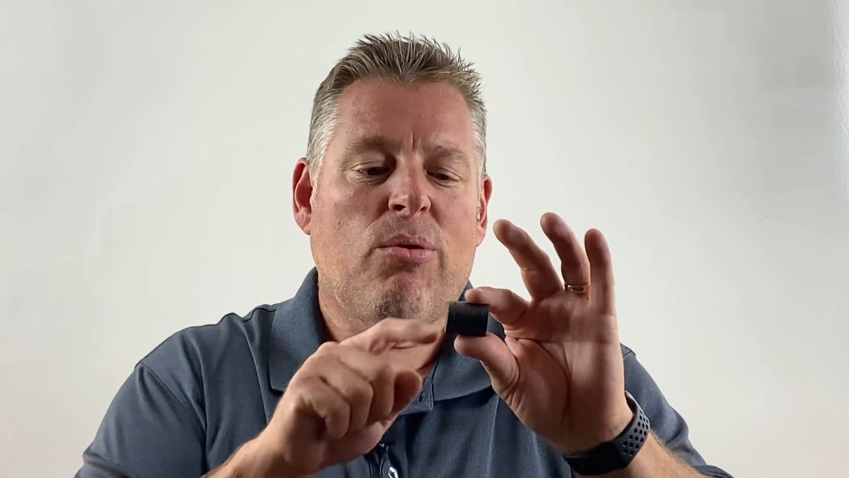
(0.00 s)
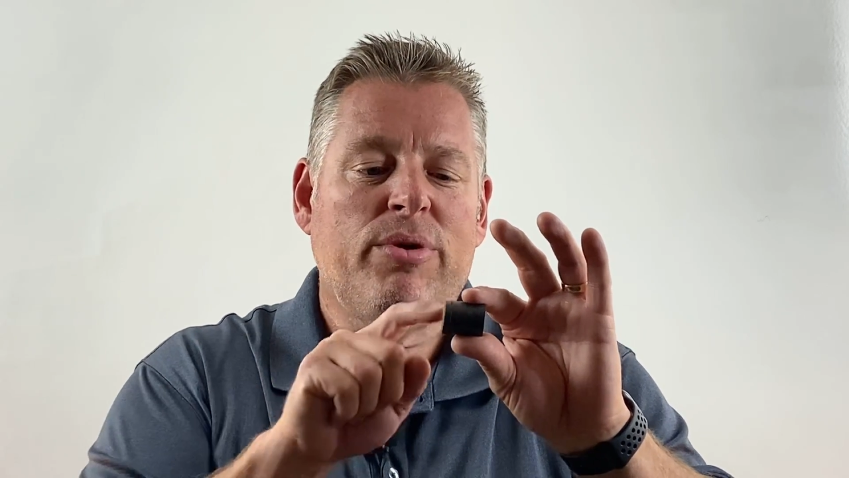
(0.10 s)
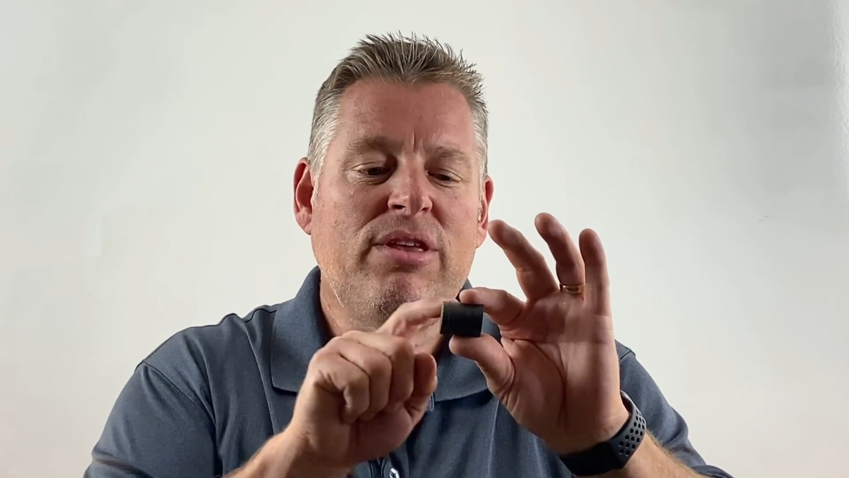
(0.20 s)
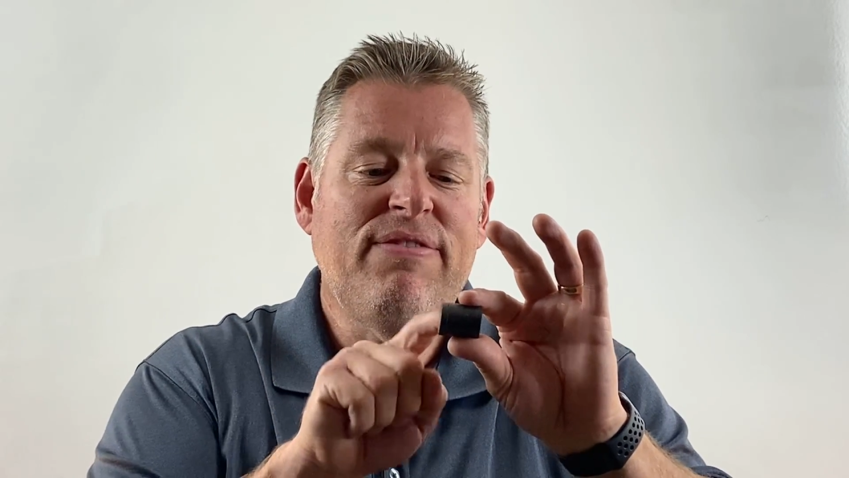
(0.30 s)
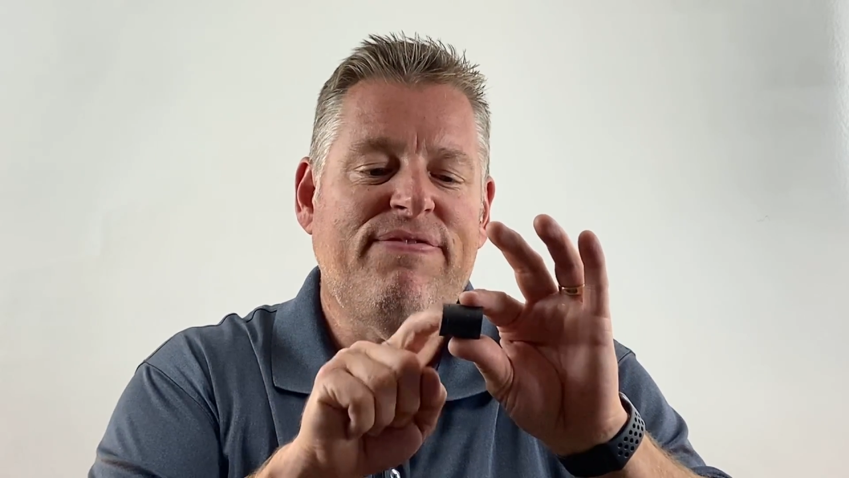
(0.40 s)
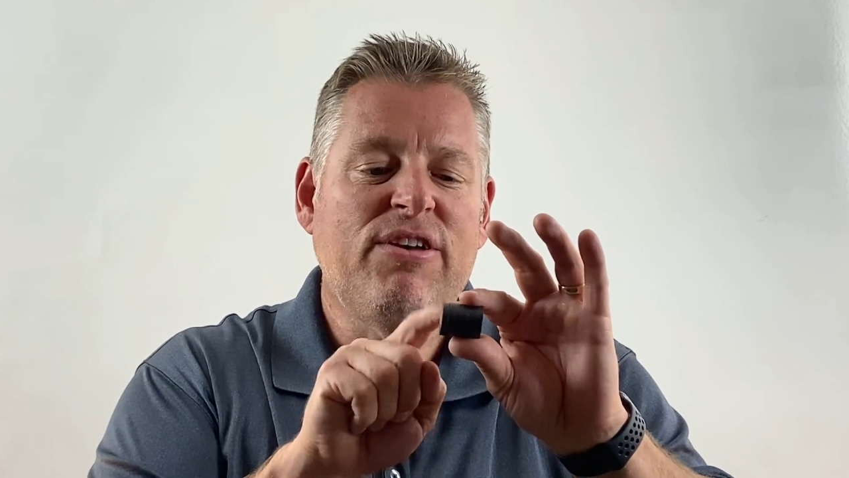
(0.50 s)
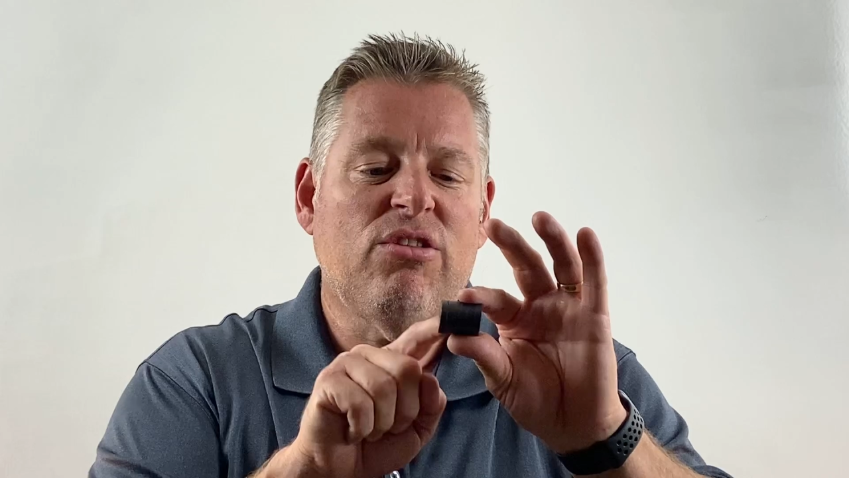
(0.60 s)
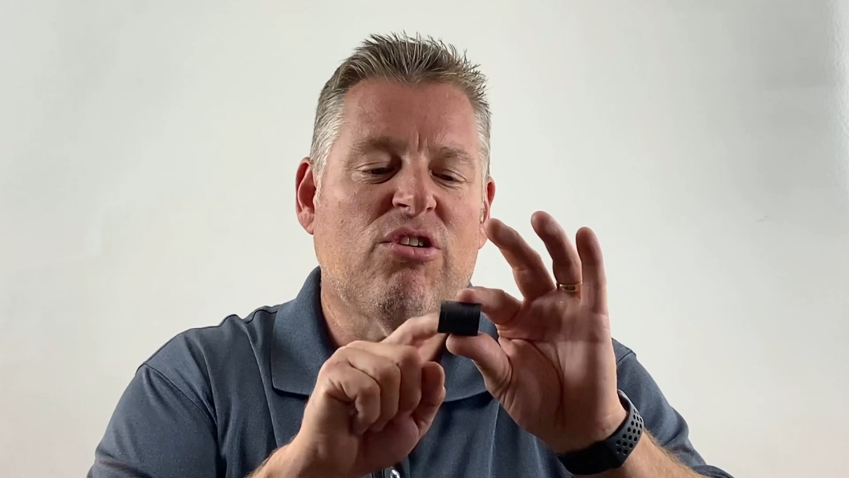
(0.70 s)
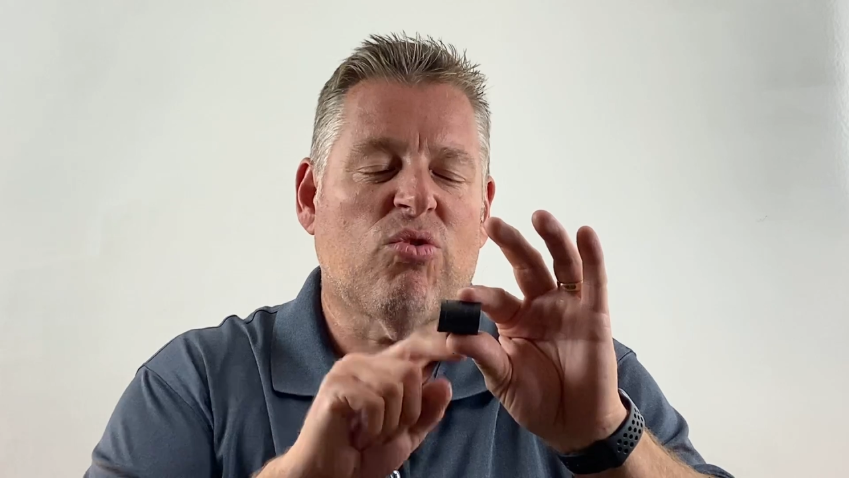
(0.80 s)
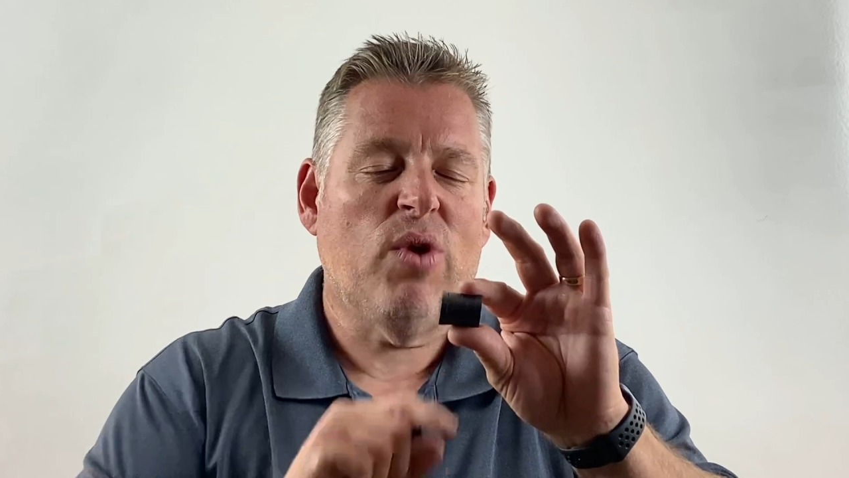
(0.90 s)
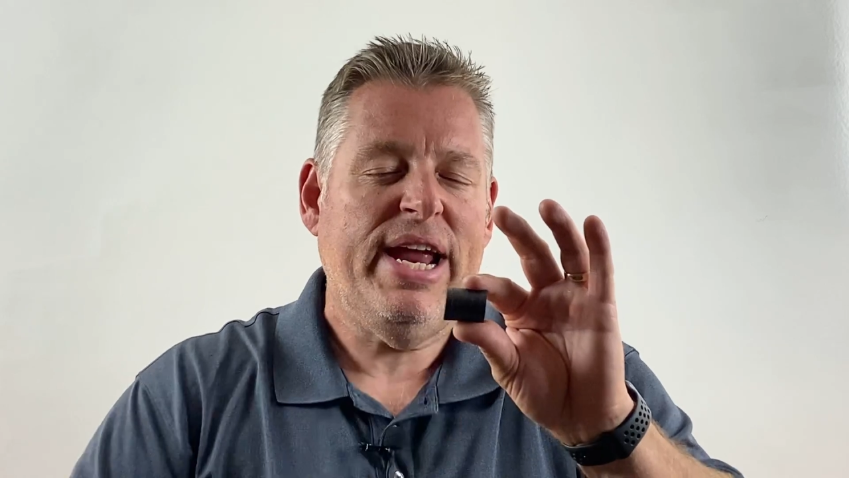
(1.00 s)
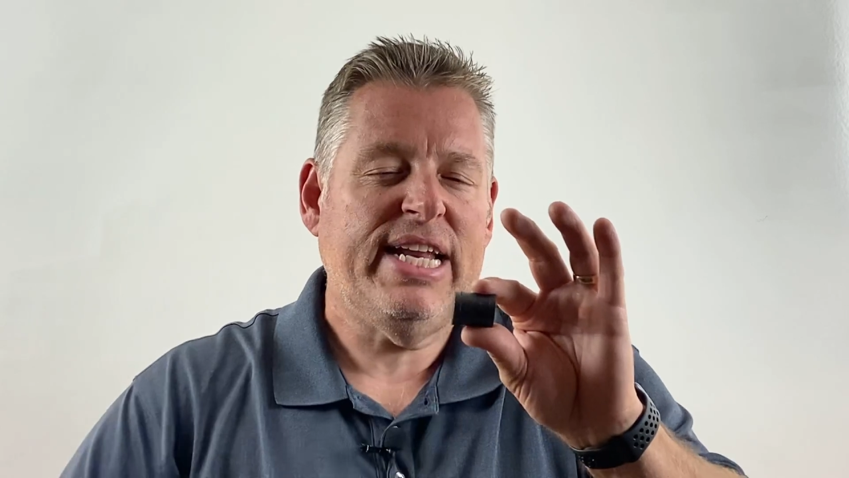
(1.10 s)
when you feel a great